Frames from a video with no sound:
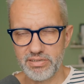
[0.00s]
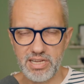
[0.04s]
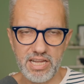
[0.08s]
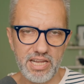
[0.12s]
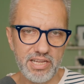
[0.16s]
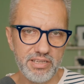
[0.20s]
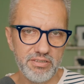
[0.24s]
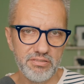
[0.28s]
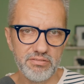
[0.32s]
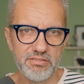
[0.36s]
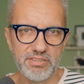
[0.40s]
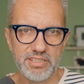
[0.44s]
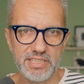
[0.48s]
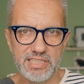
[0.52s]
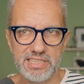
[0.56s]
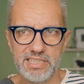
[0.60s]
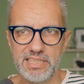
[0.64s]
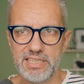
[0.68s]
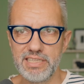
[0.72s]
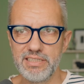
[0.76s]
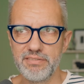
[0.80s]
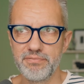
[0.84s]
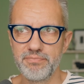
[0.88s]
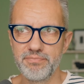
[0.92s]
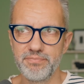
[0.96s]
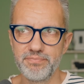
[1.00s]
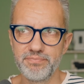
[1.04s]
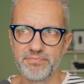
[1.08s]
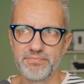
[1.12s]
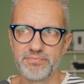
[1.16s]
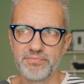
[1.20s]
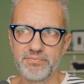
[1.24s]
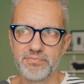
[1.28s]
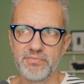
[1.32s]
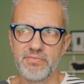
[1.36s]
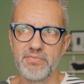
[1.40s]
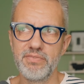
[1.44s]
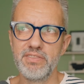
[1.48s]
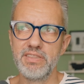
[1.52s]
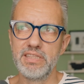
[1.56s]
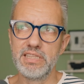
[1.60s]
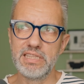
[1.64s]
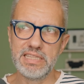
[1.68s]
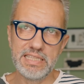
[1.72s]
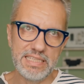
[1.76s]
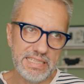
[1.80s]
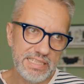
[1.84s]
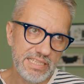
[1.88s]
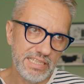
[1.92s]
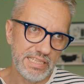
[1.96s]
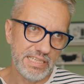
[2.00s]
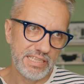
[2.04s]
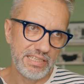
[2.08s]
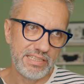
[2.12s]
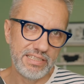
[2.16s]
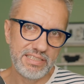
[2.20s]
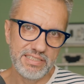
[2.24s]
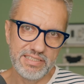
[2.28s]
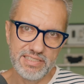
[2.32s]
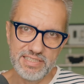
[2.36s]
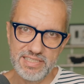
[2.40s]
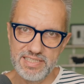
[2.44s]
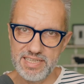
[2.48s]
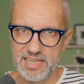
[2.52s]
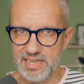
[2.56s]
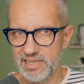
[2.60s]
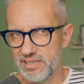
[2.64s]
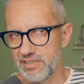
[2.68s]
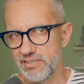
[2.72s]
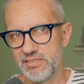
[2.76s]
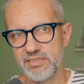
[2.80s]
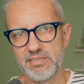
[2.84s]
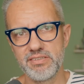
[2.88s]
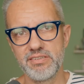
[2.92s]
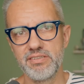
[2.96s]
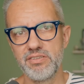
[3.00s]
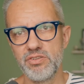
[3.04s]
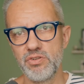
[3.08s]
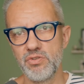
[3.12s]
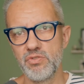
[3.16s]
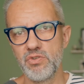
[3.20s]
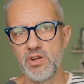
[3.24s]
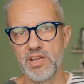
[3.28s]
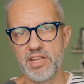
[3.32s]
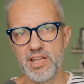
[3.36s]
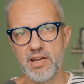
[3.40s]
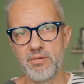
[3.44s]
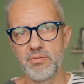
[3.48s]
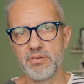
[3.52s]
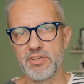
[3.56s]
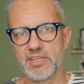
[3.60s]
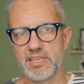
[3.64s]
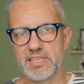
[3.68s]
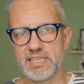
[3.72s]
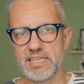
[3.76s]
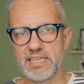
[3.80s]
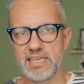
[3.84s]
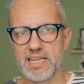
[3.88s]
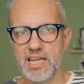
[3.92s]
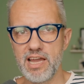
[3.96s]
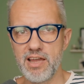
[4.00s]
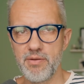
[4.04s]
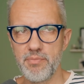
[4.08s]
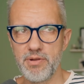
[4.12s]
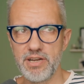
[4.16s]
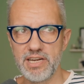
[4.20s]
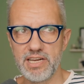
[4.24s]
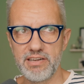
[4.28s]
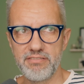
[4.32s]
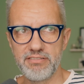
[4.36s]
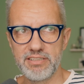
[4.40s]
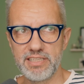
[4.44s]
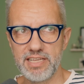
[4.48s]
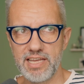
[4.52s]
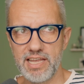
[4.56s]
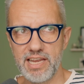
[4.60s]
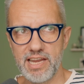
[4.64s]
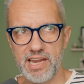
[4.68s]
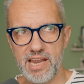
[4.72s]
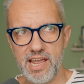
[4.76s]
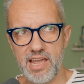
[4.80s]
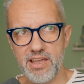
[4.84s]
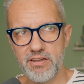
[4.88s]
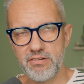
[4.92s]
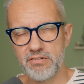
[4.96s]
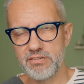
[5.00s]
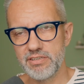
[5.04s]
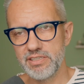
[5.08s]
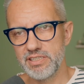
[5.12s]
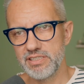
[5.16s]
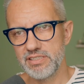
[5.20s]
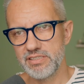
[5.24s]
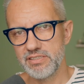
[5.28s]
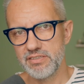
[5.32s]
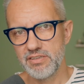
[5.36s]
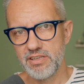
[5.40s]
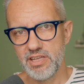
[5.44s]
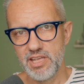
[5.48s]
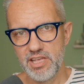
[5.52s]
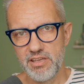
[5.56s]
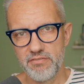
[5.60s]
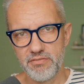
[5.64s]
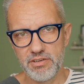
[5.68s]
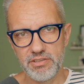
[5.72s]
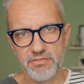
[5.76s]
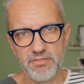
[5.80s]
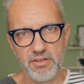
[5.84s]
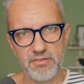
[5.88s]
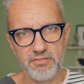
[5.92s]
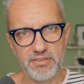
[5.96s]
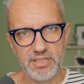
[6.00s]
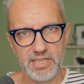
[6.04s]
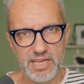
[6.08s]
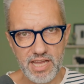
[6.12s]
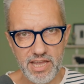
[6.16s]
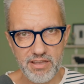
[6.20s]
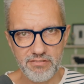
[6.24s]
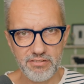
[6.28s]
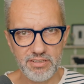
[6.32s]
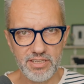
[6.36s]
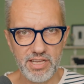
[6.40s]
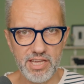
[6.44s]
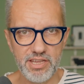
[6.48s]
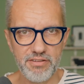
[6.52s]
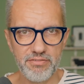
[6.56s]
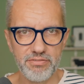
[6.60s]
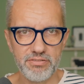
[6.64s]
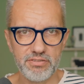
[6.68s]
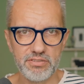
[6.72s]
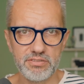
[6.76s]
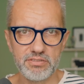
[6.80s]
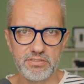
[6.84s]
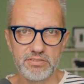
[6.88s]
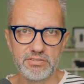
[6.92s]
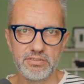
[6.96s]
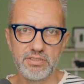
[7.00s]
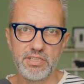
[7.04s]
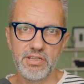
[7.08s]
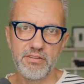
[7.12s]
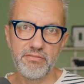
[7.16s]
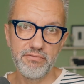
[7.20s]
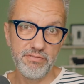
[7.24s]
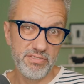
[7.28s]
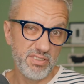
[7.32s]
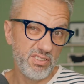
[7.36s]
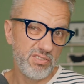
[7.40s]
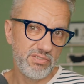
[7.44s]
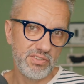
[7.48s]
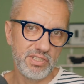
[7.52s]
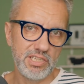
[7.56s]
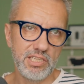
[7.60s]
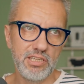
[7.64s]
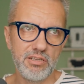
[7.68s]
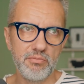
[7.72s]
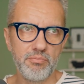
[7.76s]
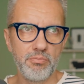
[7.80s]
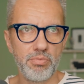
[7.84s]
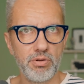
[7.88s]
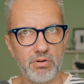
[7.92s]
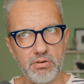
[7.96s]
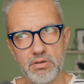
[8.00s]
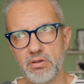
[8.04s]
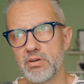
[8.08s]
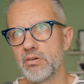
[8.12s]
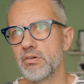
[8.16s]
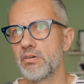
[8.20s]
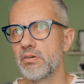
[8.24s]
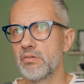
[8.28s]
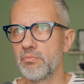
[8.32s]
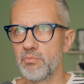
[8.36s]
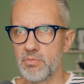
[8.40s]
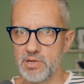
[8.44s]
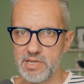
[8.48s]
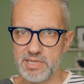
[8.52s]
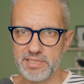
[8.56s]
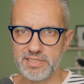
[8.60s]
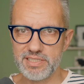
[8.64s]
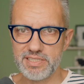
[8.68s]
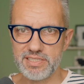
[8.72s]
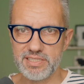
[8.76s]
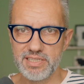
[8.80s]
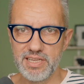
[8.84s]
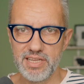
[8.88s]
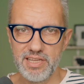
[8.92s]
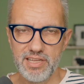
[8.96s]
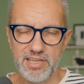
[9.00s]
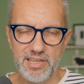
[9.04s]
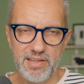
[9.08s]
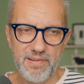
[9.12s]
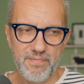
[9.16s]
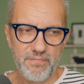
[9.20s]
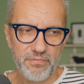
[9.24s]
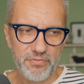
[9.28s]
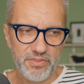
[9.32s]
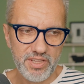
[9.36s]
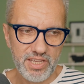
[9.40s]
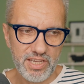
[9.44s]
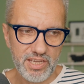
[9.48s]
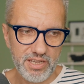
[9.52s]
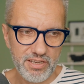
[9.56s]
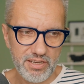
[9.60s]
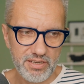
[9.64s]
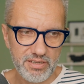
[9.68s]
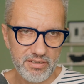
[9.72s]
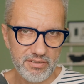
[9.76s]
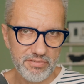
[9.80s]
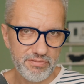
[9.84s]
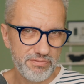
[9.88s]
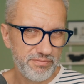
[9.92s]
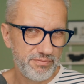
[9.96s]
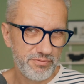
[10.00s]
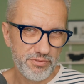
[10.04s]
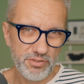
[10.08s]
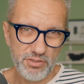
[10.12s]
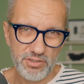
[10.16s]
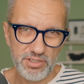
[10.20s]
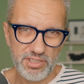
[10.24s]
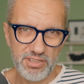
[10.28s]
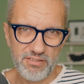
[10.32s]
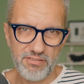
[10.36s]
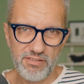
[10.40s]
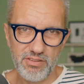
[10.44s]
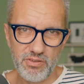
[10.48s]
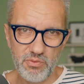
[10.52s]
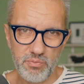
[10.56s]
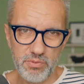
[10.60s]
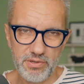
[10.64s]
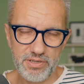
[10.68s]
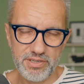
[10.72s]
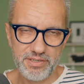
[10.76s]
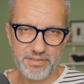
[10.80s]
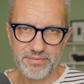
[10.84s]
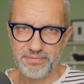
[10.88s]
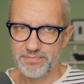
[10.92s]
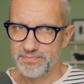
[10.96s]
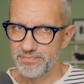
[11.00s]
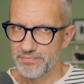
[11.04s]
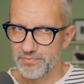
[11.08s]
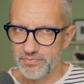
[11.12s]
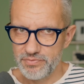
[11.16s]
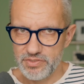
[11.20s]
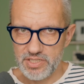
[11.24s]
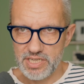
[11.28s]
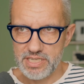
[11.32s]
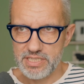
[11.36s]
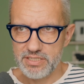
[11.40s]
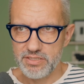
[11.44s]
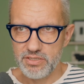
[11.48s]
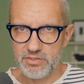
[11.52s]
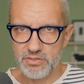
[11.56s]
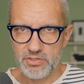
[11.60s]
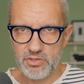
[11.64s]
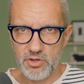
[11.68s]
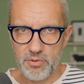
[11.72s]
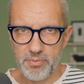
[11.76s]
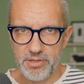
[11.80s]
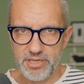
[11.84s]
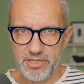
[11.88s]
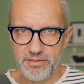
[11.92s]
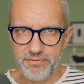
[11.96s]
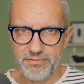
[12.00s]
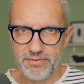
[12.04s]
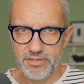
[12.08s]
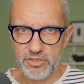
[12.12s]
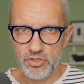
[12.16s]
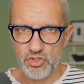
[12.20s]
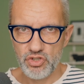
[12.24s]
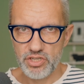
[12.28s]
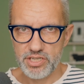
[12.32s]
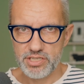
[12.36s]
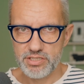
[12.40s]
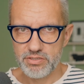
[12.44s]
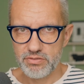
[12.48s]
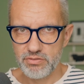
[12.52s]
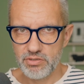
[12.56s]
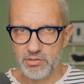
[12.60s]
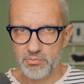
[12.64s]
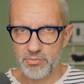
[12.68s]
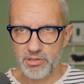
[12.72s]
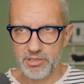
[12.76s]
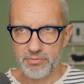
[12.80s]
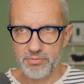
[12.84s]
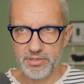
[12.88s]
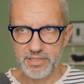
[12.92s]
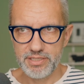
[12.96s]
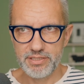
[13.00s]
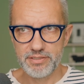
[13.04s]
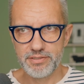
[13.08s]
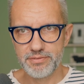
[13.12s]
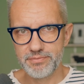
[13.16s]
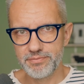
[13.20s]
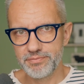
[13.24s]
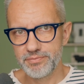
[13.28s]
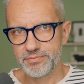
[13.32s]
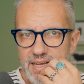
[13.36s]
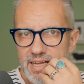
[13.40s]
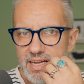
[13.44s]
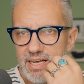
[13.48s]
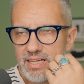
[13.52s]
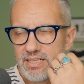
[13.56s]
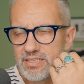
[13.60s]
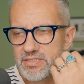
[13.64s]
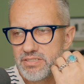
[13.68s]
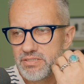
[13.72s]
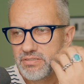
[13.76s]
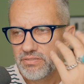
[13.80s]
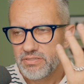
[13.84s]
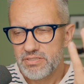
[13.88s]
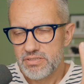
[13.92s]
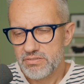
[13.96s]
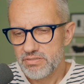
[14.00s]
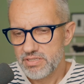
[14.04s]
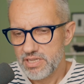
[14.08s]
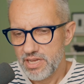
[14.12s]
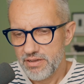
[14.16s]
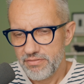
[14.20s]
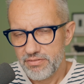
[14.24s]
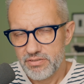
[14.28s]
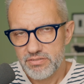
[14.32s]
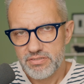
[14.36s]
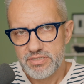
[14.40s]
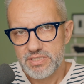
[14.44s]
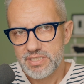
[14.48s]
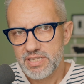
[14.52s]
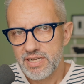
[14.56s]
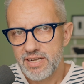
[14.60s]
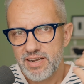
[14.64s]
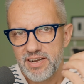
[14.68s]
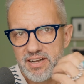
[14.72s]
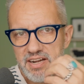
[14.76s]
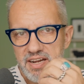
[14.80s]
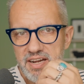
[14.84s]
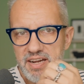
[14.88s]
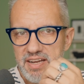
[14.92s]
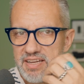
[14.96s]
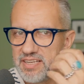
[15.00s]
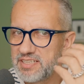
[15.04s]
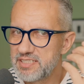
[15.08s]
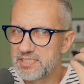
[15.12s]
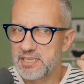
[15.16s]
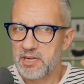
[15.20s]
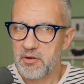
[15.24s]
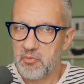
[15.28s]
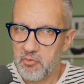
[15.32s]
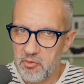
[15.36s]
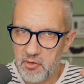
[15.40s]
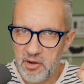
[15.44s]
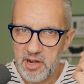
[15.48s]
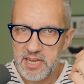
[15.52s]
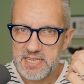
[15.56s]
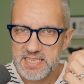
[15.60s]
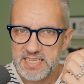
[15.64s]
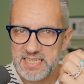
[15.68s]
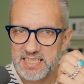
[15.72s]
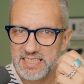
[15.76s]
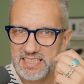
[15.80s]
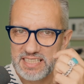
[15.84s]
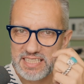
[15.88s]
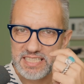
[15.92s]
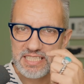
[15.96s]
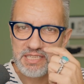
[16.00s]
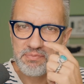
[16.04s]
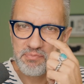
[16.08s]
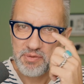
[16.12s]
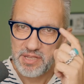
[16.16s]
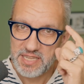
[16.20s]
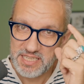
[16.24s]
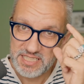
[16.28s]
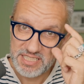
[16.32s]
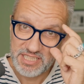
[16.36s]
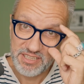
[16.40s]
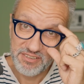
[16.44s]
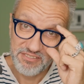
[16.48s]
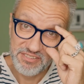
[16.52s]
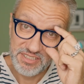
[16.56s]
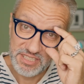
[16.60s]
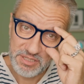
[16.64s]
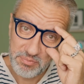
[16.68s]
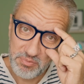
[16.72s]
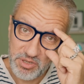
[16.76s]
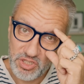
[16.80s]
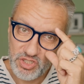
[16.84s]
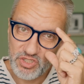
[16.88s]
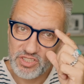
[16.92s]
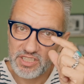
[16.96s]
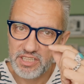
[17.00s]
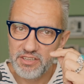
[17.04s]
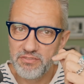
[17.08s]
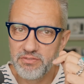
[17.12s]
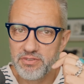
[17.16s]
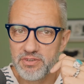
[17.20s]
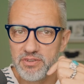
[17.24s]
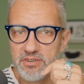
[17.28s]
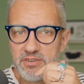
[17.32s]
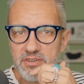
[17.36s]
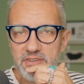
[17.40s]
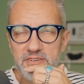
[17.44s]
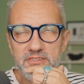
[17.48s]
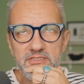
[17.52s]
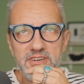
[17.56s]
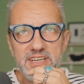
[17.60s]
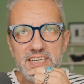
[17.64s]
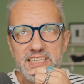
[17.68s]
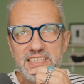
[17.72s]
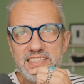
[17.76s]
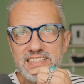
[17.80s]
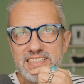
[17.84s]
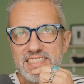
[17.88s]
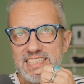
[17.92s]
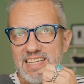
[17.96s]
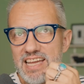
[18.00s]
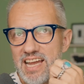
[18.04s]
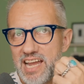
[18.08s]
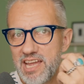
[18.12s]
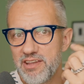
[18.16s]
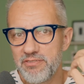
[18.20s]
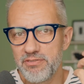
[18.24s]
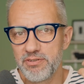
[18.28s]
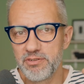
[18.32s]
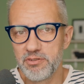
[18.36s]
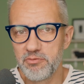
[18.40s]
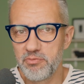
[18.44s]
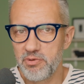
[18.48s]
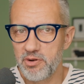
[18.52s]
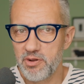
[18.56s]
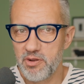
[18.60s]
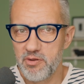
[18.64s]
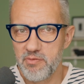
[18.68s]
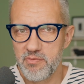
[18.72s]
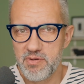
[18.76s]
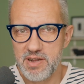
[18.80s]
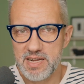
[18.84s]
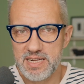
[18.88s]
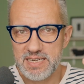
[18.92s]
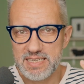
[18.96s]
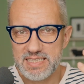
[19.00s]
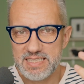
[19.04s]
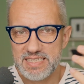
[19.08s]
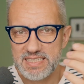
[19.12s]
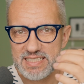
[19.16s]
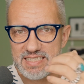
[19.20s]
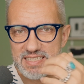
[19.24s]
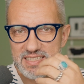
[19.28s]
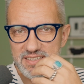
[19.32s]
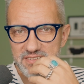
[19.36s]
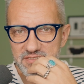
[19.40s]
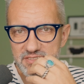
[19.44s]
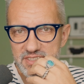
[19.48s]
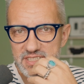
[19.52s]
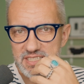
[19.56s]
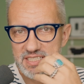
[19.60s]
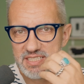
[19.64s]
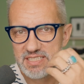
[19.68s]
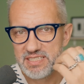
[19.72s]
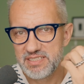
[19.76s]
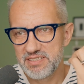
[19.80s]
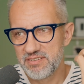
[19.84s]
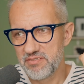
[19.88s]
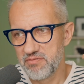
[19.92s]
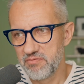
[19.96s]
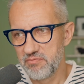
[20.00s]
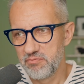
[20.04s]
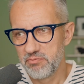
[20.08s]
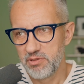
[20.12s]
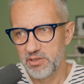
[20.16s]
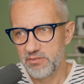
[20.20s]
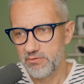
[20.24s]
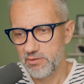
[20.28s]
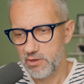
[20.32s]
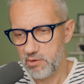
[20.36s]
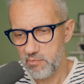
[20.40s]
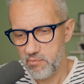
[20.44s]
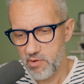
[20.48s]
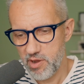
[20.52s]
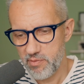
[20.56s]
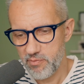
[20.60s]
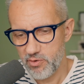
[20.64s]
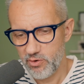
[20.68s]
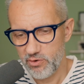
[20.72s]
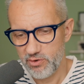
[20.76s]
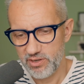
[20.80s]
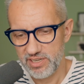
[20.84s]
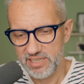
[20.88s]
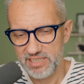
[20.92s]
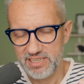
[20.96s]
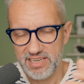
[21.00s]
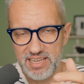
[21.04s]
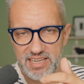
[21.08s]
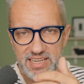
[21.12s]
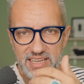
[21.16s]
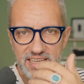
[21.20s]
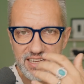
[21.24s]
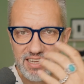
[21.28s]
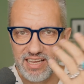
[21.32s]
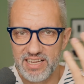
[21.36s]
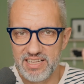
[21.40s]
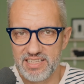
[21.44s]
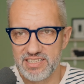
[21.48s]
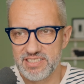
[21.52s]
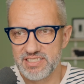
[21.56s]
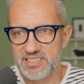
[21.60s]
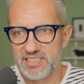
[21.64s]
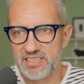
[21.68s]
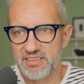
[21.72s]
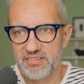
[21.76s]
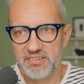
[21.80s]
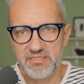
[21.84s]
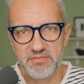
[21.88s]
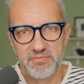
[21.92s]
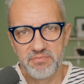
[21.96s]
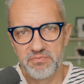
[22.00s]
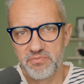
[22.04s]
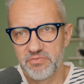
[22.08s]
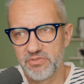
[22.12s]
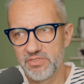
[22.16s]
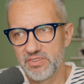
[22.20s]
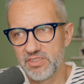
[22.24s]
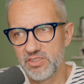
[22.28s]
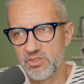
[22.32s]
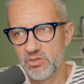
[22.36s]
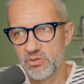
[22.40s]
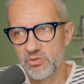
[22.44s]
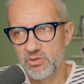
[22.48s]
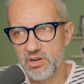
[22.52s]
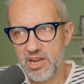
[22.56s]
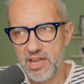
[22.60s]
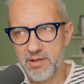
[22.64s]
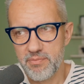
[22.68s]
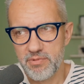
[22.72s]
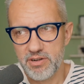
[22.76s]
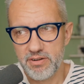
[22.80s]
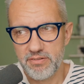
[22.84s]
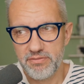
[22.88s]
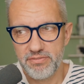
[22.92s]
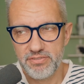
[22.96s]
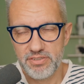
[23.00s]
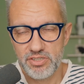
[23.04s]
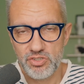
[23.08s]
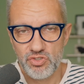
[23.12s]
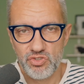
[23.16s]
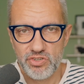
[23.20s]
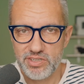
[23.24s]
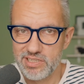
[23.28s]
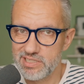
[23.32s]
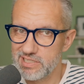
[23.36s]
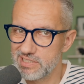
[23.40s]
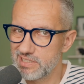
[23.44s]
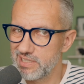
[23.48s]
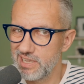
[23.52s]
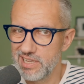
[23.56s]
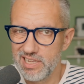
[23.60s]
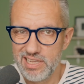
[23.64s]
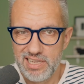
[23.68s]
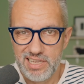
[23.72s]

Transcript: I don't really need that new and upgraded camera what I have in but we will have an iPhone 15 Pro Max and for developer there is not so many features to implement also, those iPhones are surprisingly expensive, especially if you want the iPhone Pro Max with beefy memory and all the new camera features.